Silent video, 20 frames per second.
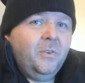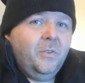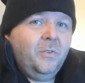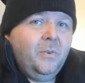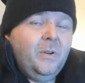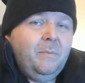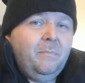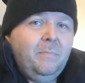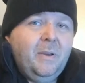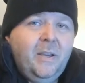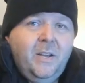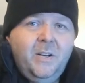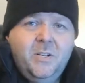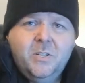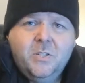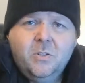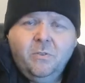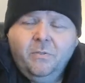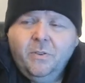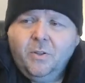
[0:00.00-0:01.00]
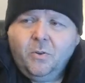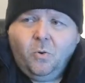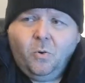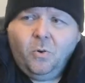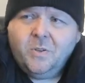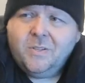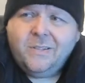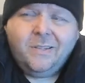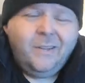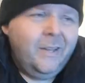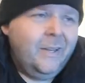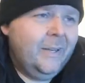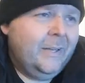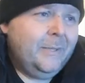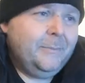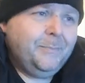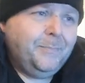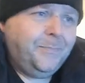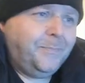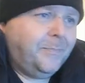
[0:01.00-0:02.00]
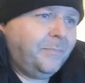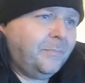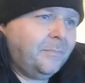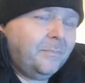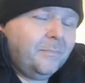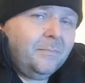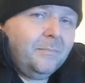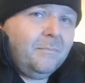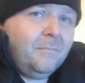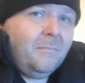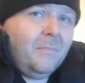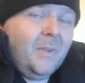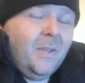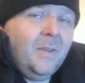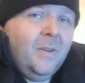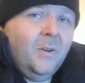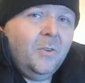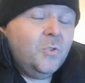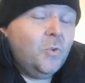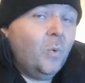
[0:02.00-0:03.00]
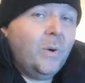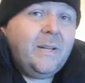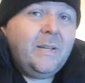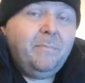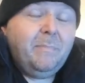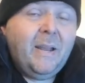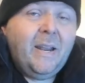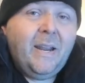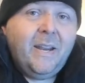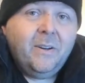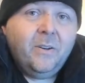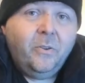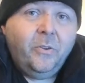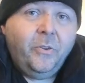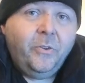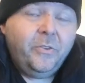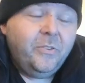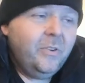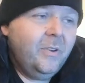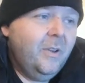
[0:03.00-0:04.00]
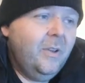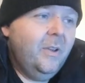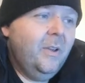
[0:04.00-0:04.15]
three pages over the course of like, you know, 20 panels.